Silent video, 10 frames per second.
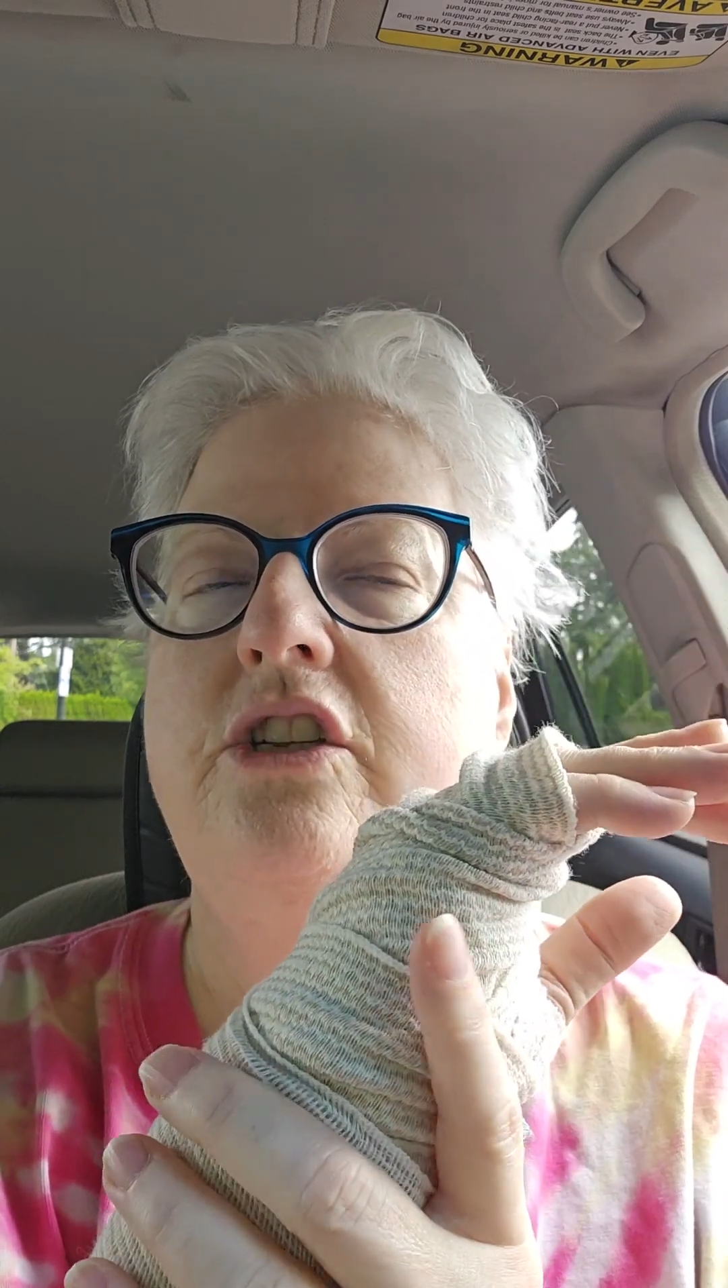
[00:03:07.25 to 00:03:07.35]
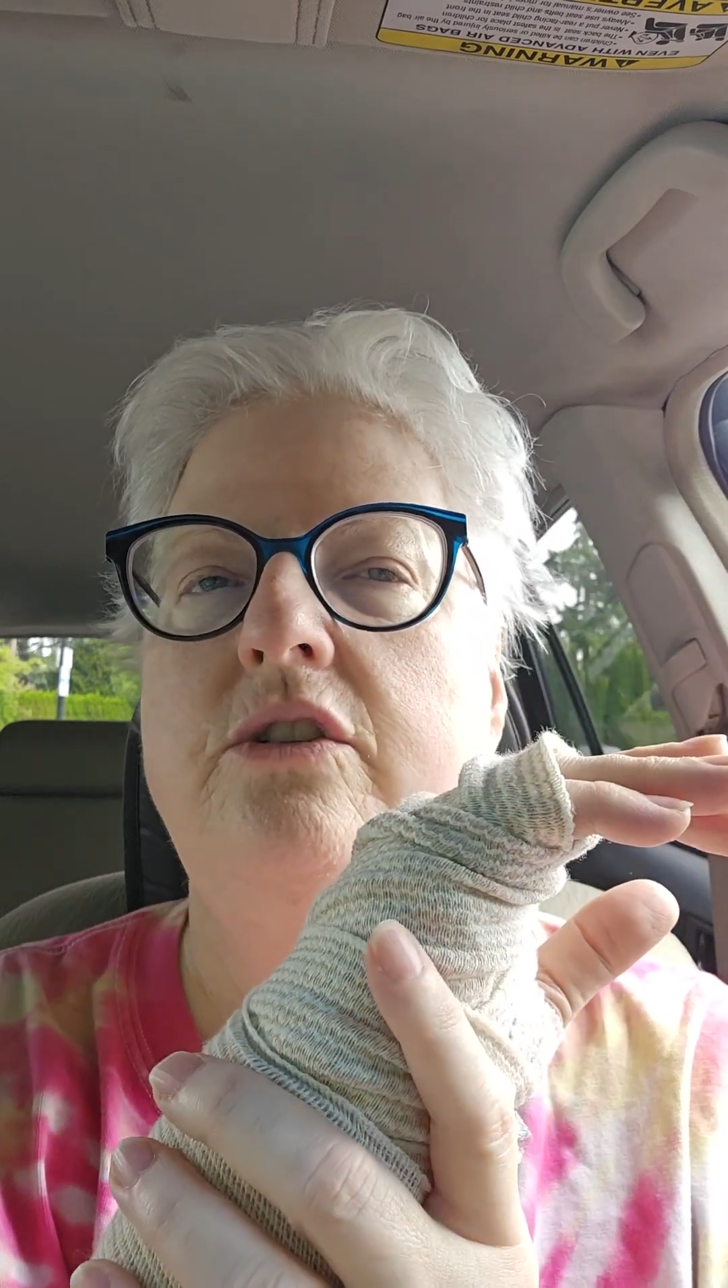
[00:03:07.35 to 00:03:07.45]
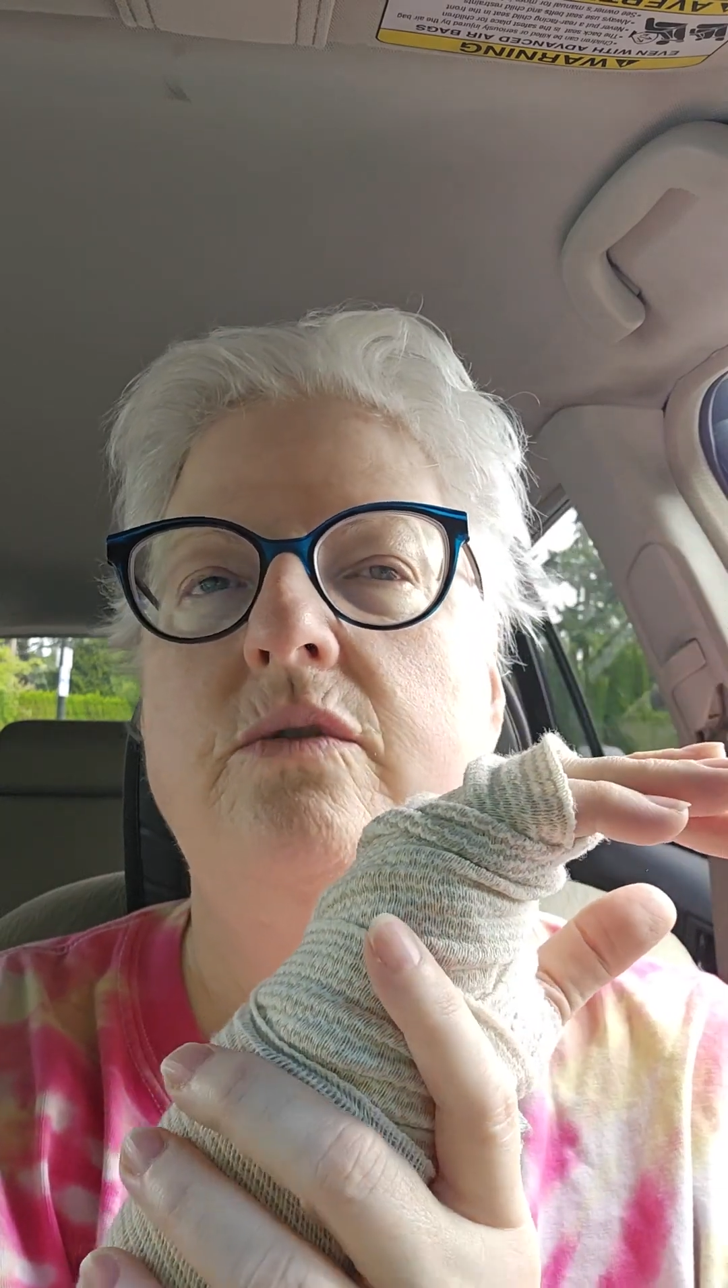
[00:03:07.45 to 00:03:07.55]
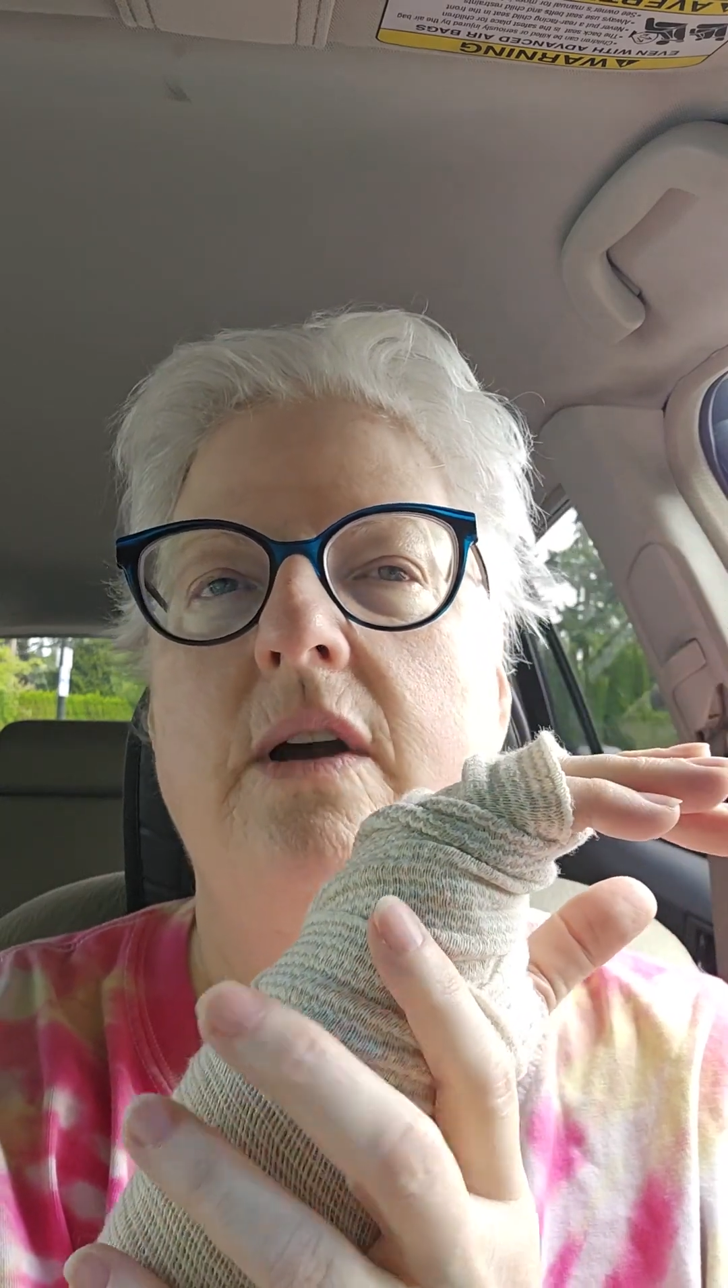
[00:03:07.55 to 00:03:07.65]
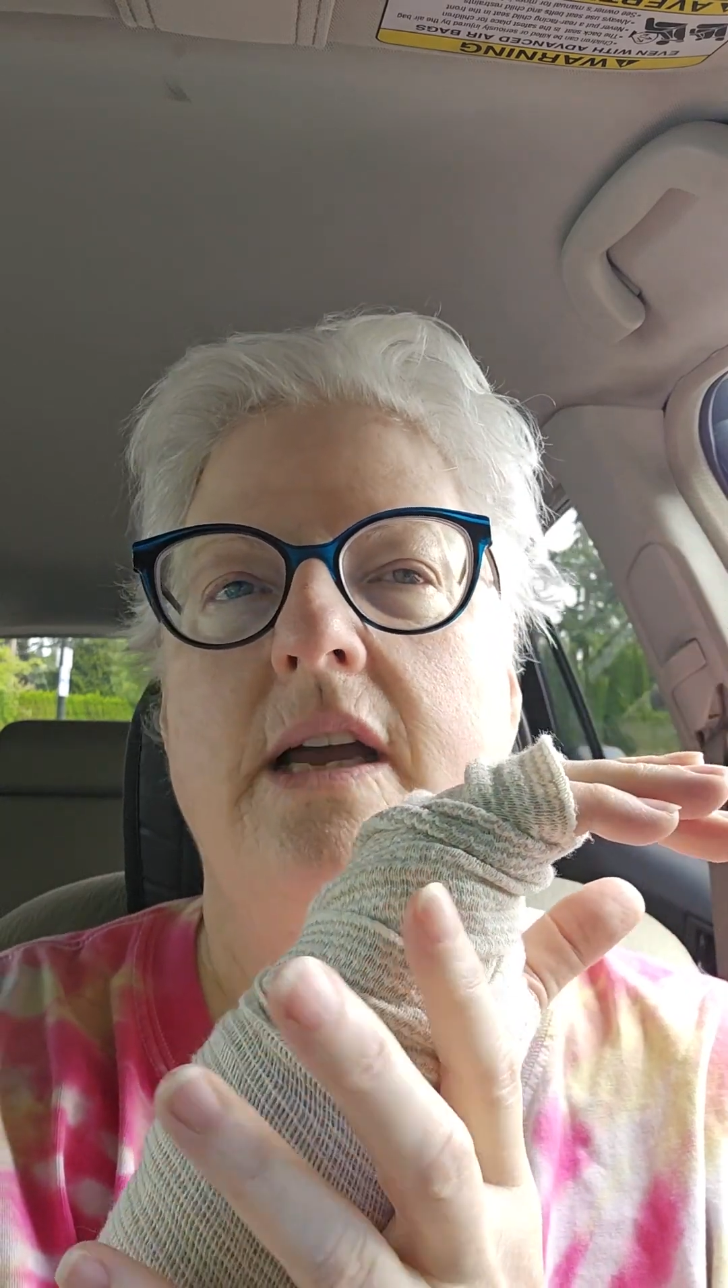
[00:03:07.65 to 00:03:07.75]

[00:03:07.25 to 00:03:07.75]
to